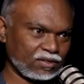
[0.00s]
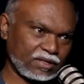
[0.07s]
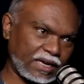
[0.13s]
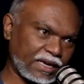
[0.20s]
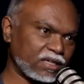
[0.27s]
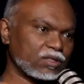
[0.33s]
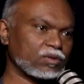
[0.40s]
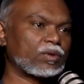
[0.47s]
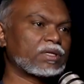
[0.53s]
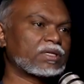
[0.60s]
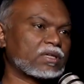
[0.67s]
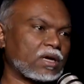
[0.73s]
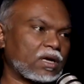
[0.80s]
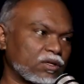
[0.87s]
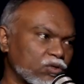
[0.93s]
That is
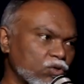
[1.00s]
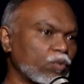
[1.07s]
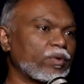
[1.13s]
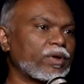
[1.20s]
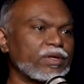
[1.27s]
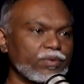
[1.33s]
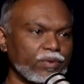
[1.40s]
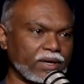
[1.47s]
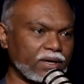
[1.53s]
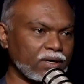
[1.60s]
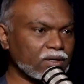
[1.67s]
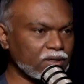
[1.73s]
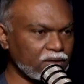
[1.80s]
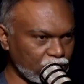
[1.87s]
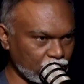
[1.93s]
also way you can
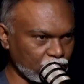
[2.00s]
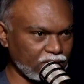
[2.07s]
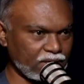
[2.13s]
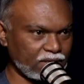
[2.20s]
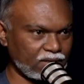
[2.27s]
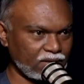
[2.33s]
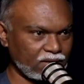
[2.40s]
control it.